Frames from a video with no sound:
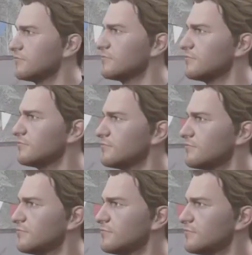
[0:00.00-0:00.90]

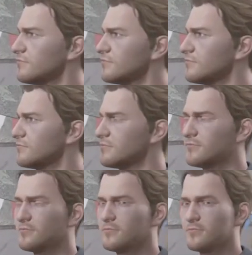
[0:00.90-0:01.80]

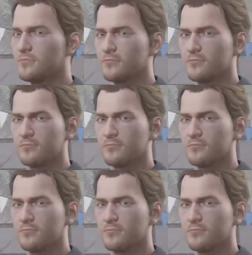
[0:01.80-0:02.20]
(silence)